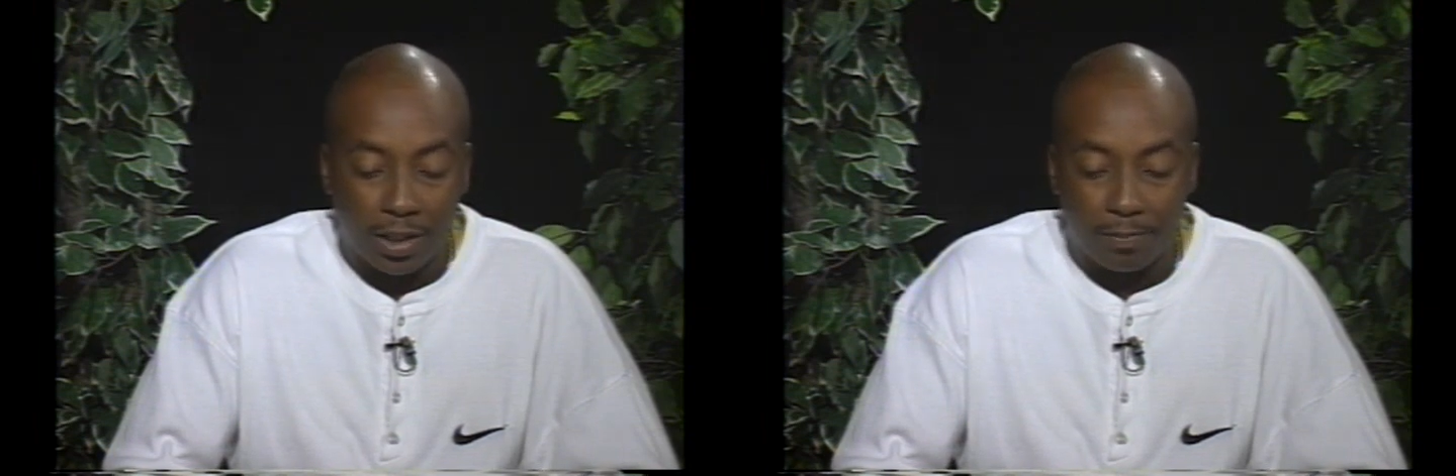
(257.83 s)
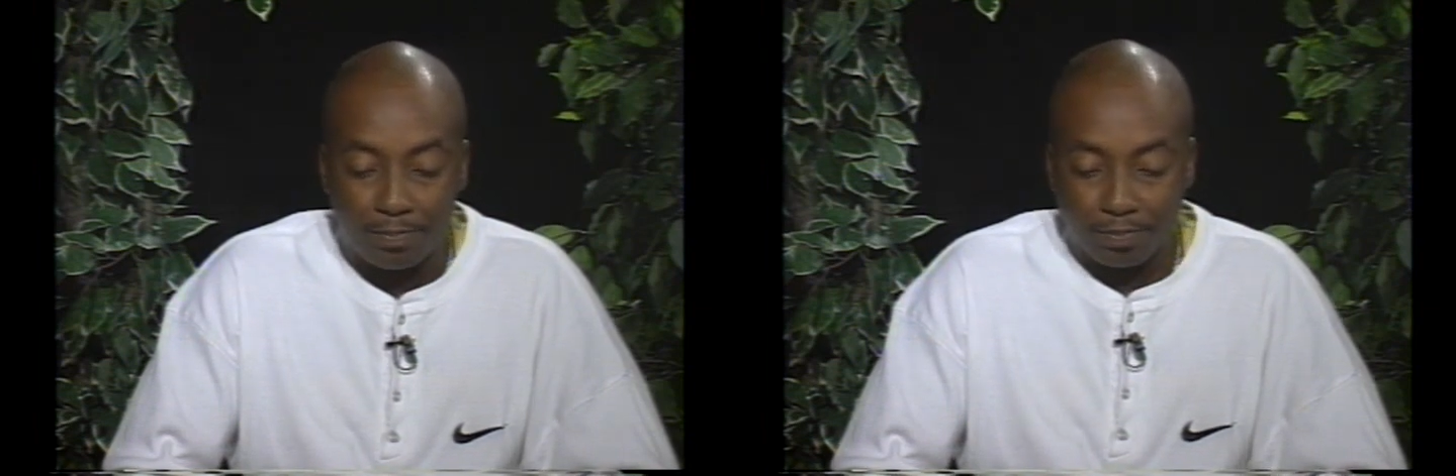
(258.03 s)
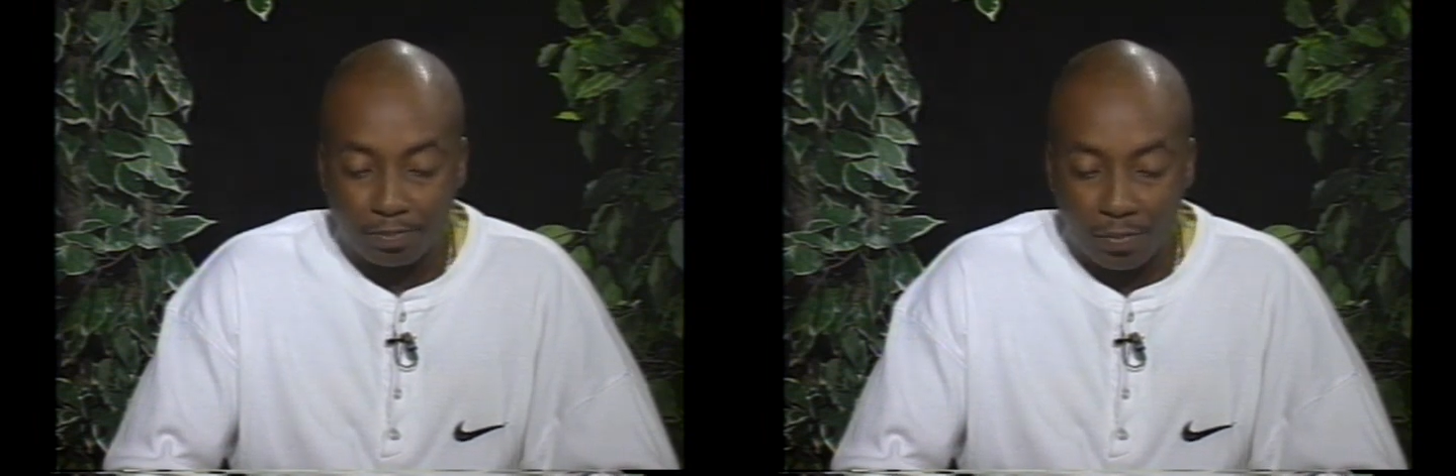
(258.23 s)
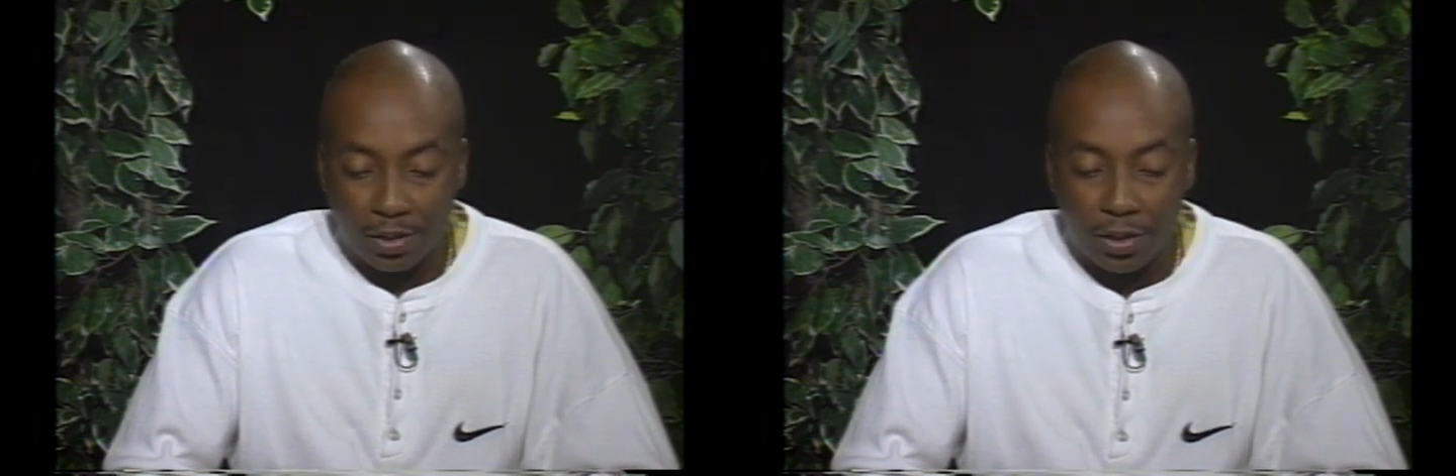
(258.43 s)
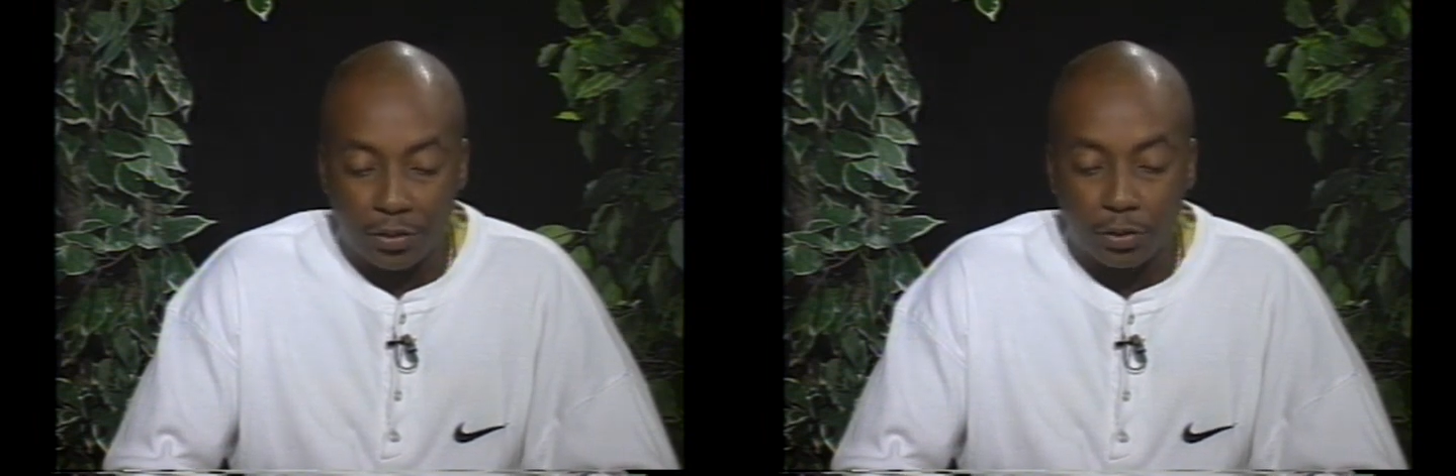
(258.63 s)
there's a
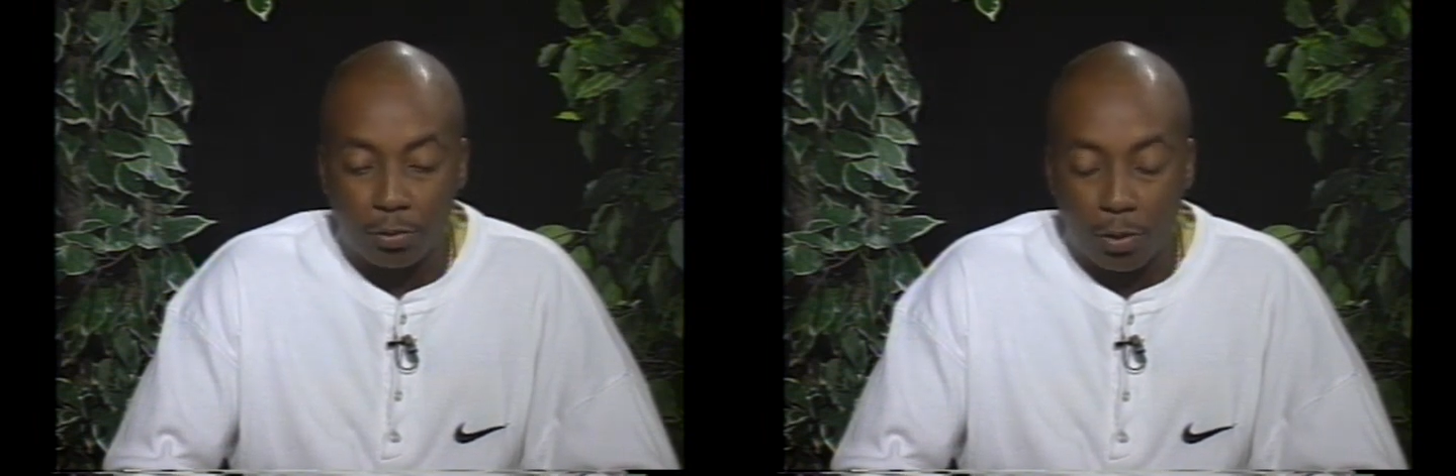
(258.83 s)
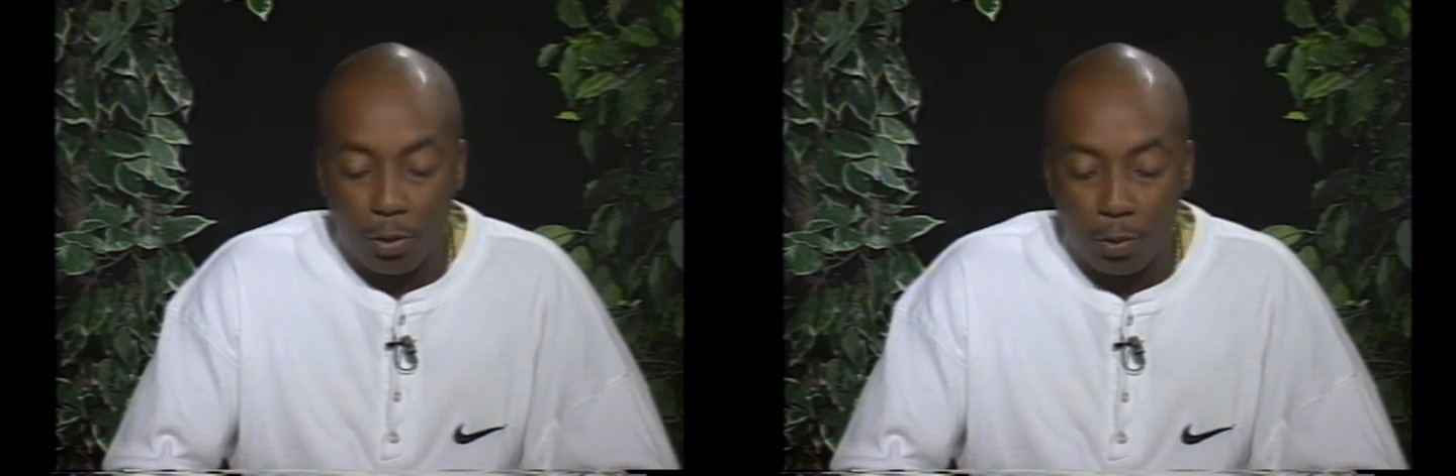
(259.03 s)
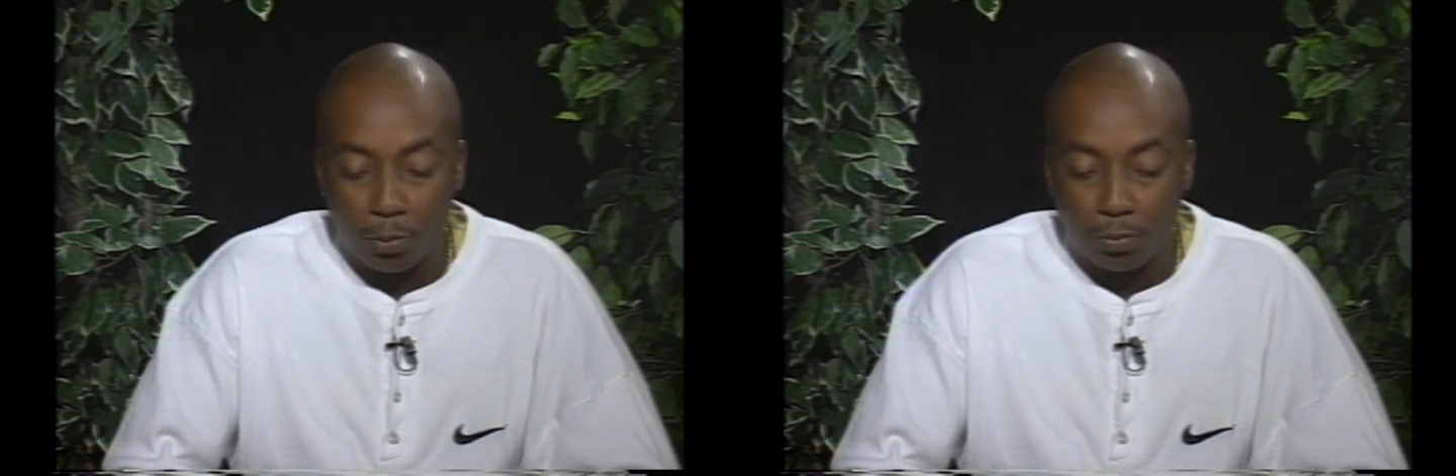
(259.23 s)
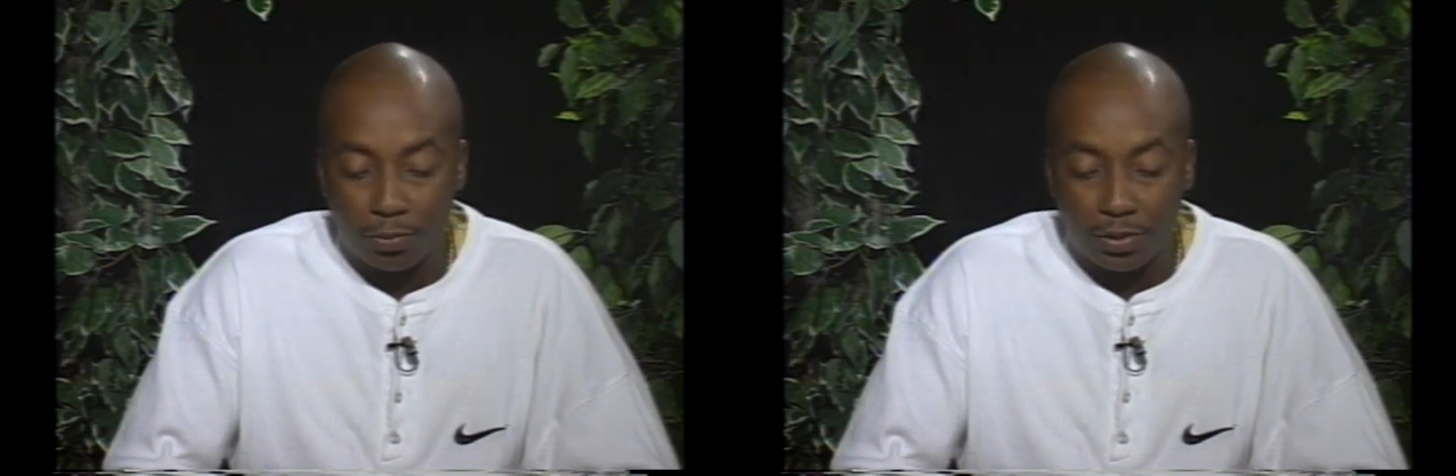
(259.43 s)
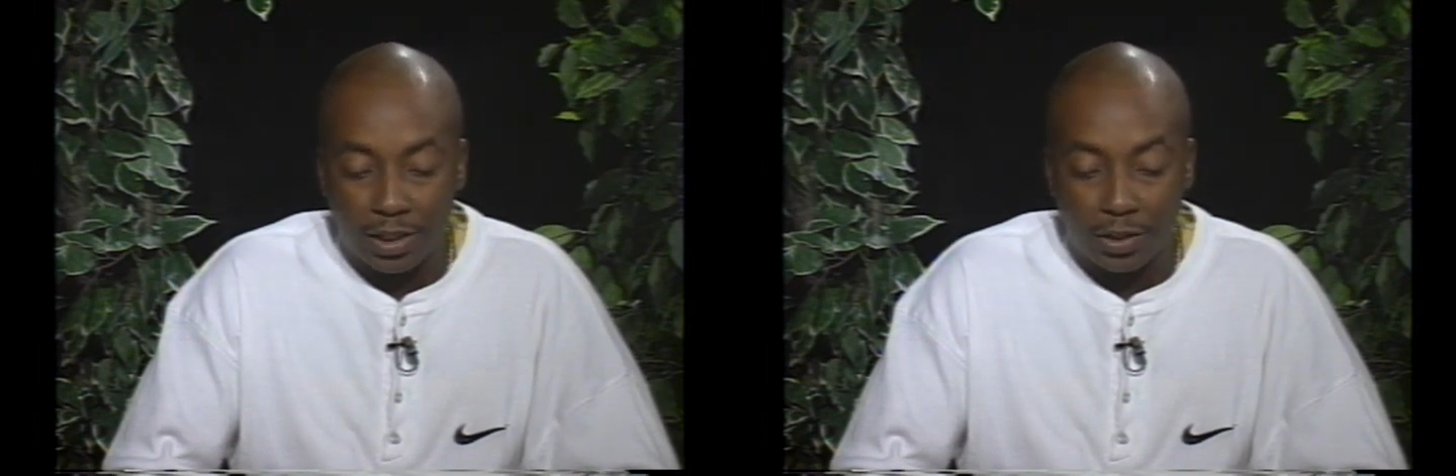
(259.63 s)
road that is
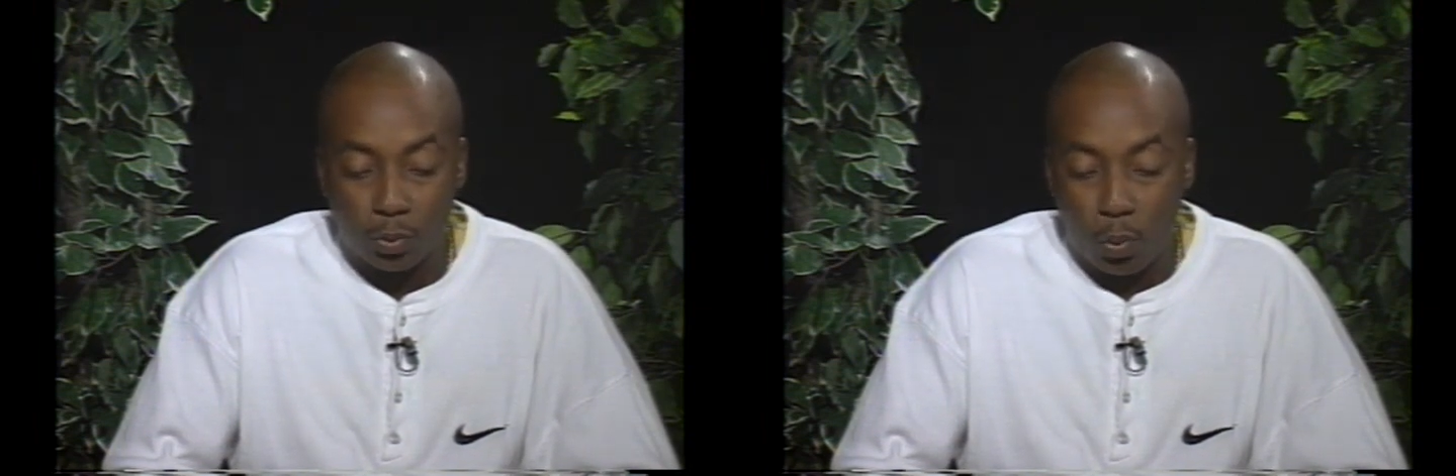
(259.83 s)
wide.